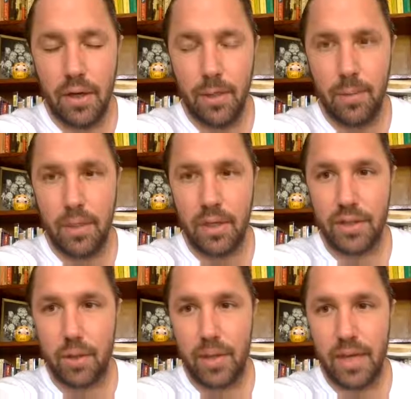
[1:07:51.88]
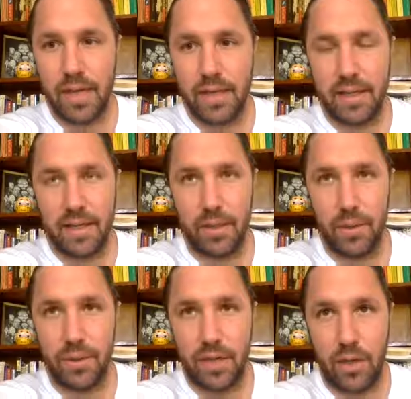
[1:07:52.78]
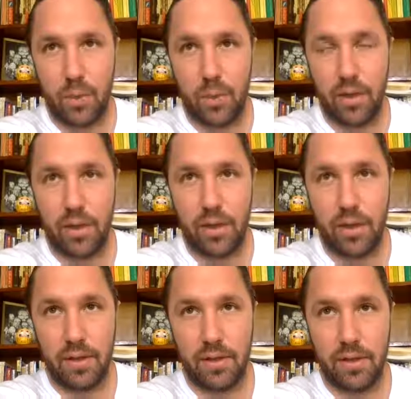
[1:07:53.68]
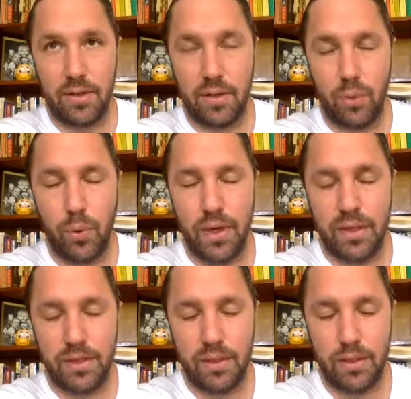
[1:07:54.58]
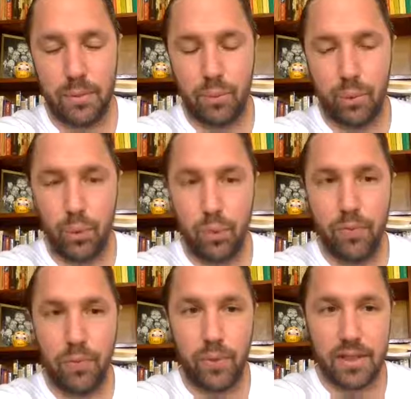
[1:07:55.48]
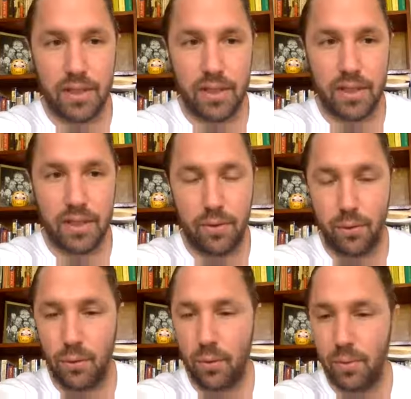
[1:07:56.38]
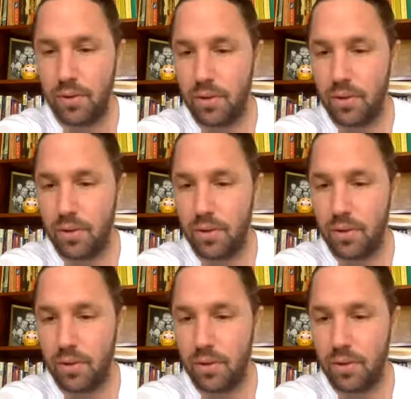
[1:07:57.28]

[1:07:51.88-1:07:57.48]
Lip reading: Let's go back and close out with simple ways to improve rasa through